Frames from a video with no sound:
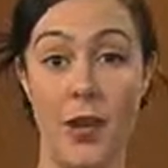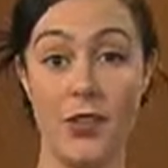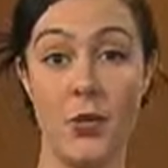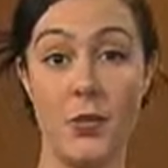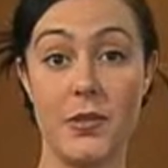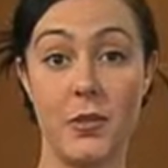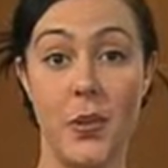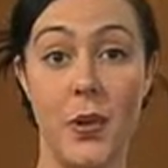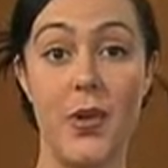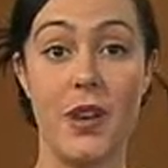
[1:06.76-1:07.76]
mushrooms
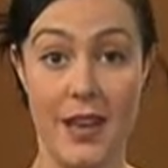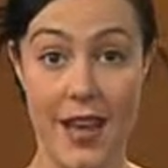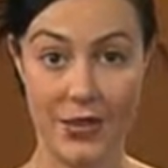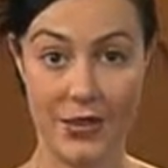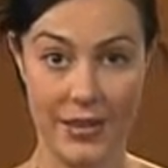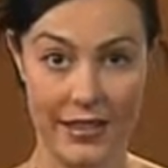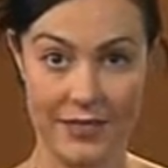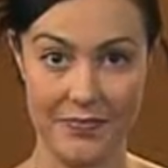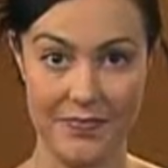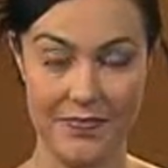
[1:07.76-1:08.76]
grow
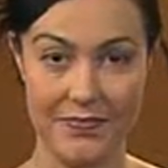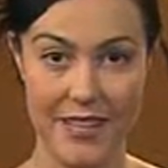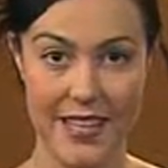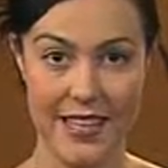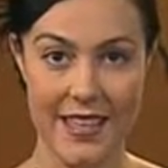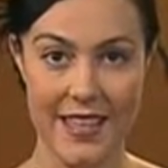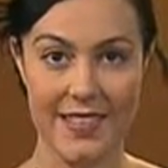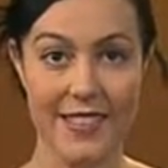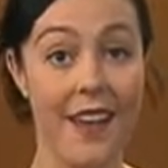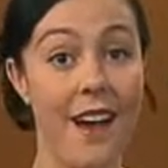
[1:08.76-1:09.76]
naturally.
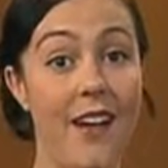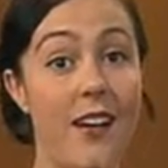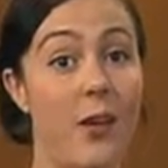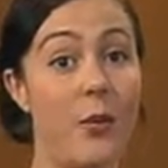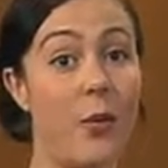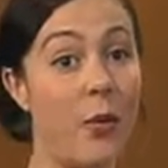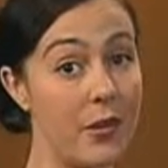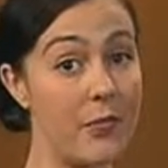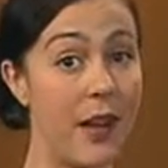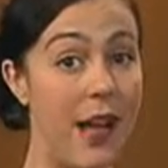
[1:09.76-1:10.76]
They are an
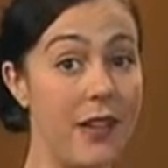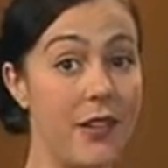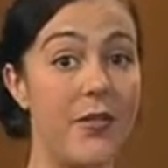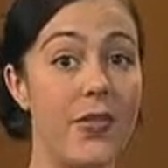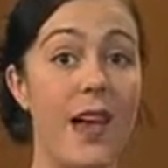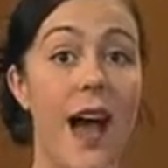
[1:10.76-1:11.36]
important part of the